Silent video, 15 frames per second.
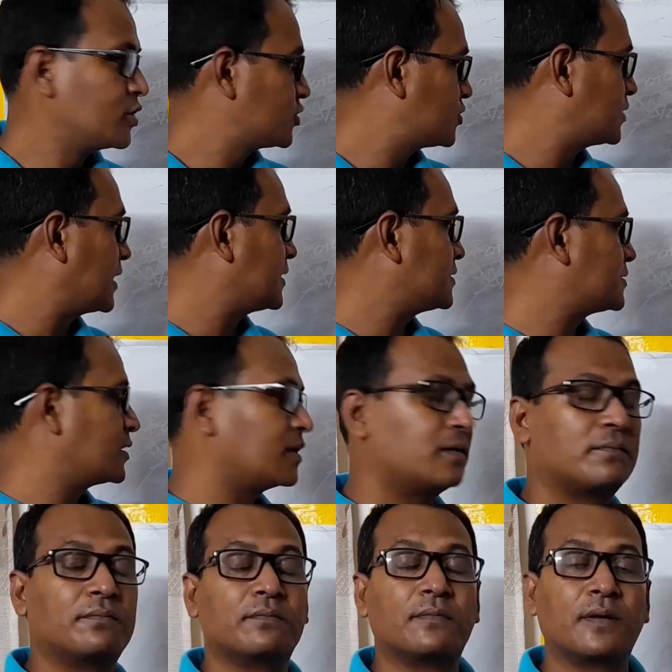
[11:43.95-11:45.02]
So that is the
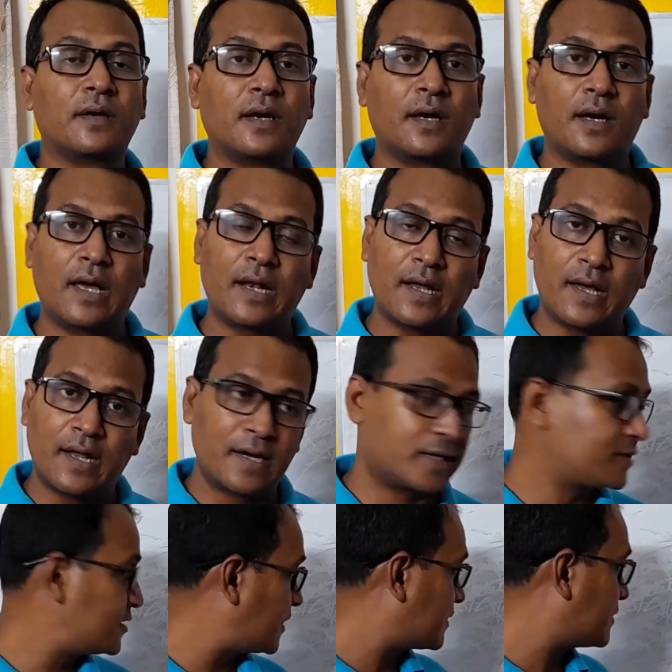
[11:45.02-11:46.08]

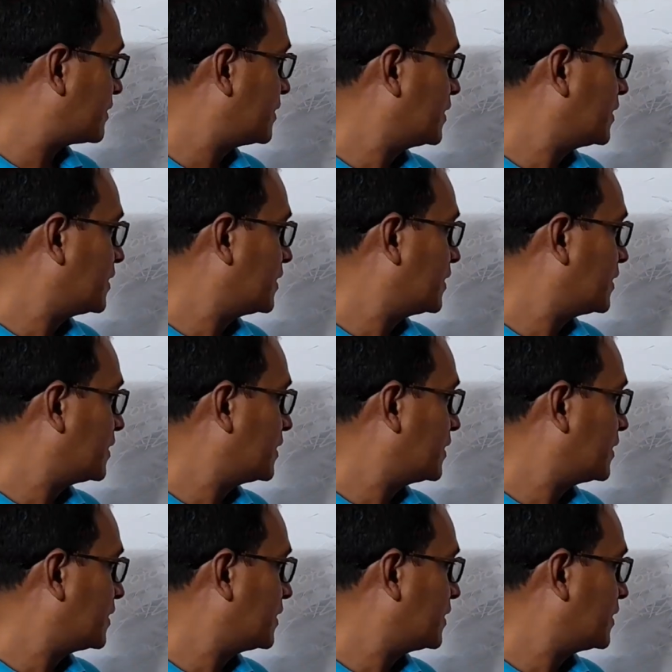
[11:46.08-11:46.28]
allergen.